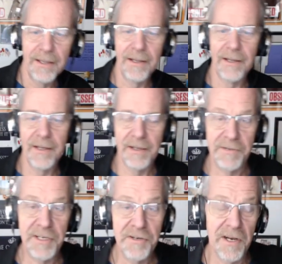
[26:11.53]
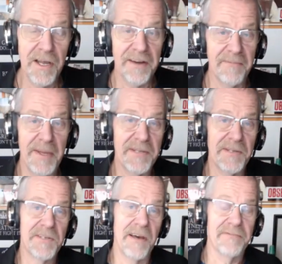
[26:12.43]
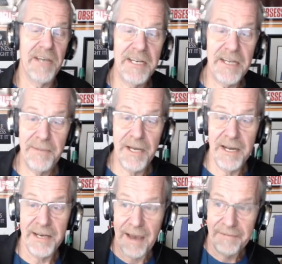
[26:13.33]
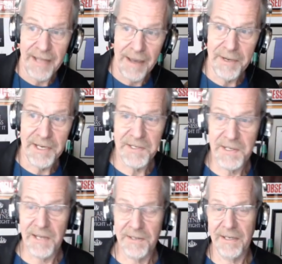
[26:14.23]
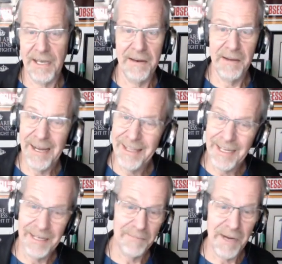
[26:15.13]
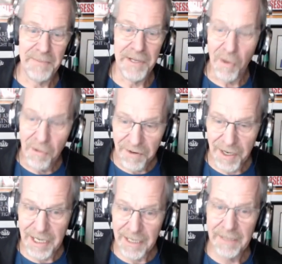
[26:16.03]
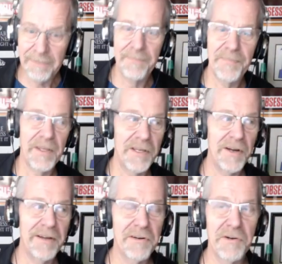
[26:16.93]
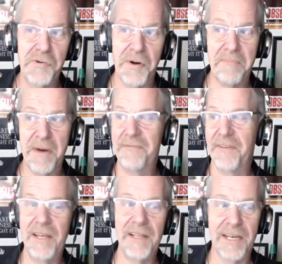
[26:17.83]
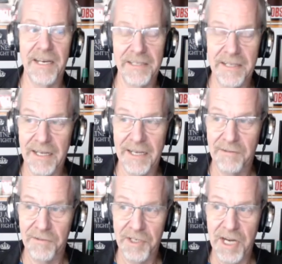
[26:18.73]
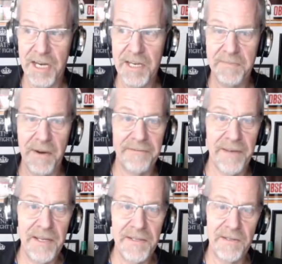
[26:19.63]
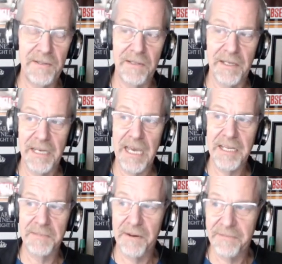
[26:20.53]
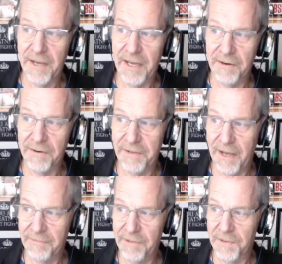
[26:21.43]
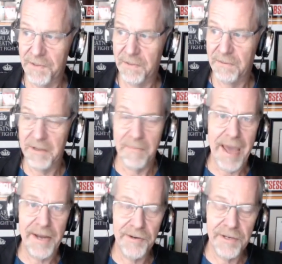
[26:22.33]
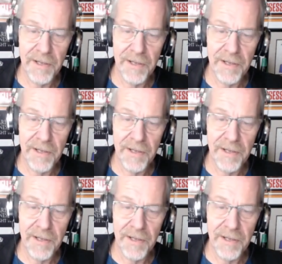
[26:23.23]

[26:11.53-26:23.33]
Well, you're doing a lot of amazing stuff. The idea behind having that many sets, again, I think it might be overkill. You know, you ever go to a buffet like at those Chinese buffets, like King's Buffet? I don't know if you have those in the Mandarin,